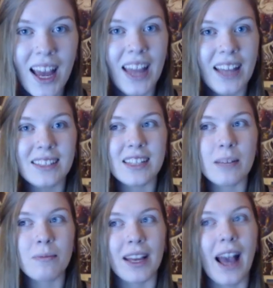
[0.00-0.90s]
It
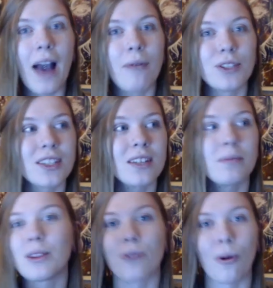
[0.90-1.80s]
seemed like I was just going
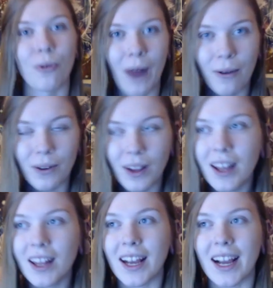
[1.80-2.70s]
to be thrown around.
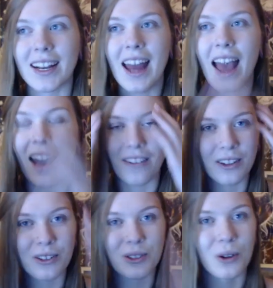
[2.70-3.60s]
Like, I didn't have a
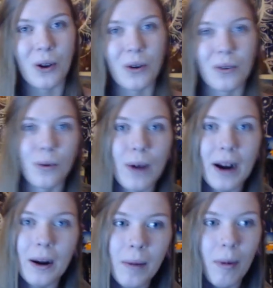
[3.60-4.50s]
control over
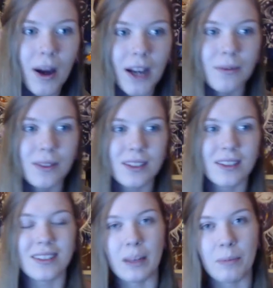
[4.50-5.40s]
where my body was
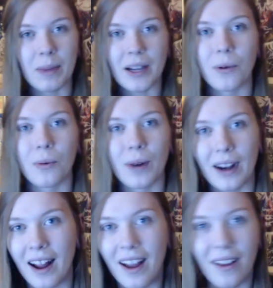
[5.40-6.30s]
slipping or
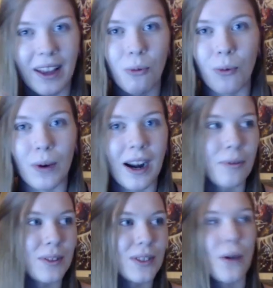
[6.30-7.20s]
where
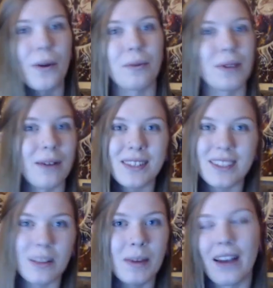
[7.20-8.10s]
I was going when I was
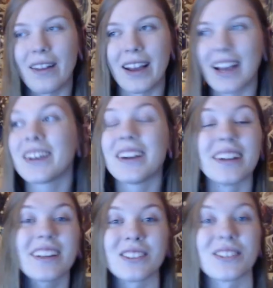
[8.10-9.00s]
slipping out. Like, I
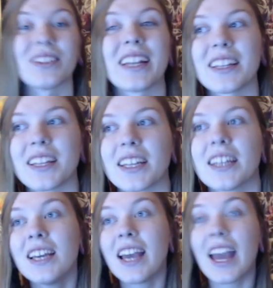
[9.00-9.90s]
couldn't control anything.
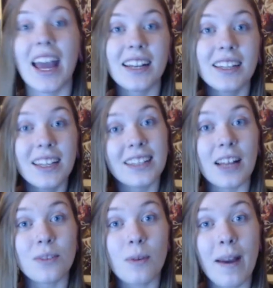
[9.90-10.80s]
And
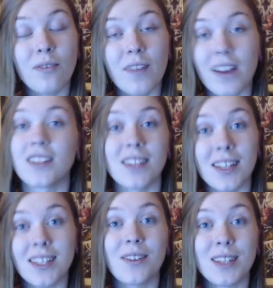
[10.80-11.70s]
that's what manifested.
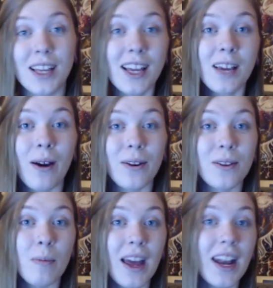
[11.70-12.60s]
Since I was thinking about under
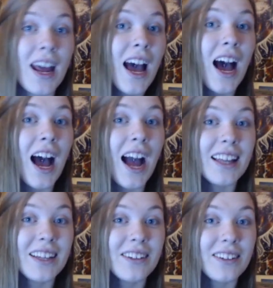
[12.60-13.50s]
the bed, I
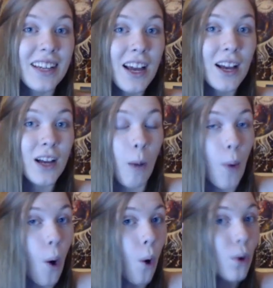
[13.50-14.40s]
literally
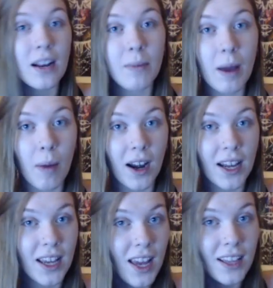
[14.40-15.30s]
got pulled out of my
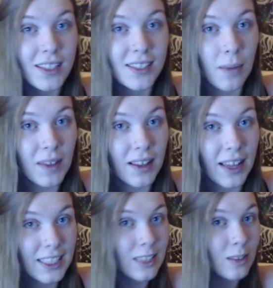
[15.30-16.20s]
body. Something
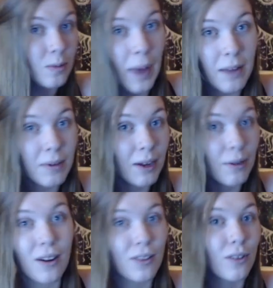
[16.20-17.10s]
like span me
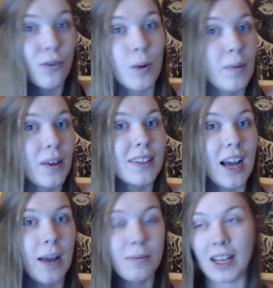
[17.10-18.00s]
around on the floor a million
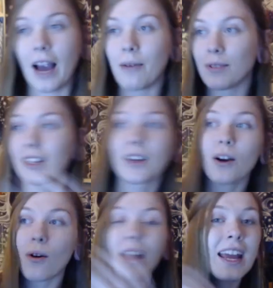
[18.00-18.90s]
times. Like, I was like
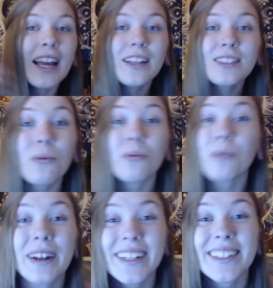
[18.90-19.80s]
going, it's the
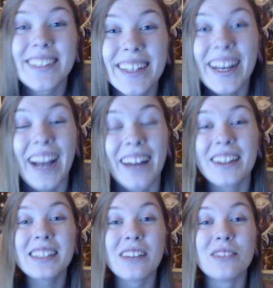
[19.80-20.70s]
weirdest thing. I know
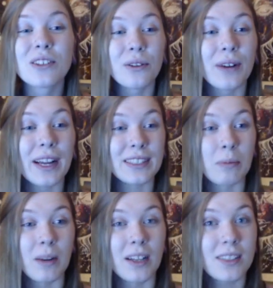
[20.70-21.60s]
this sounds
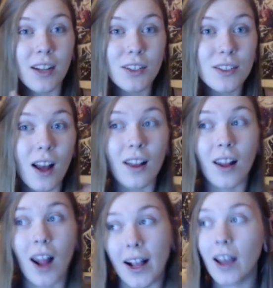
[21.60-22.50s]
crazy, but it's not just
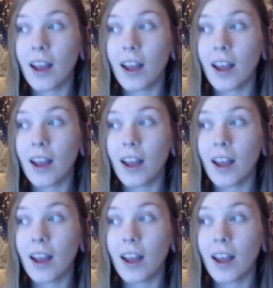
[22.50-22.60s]
all like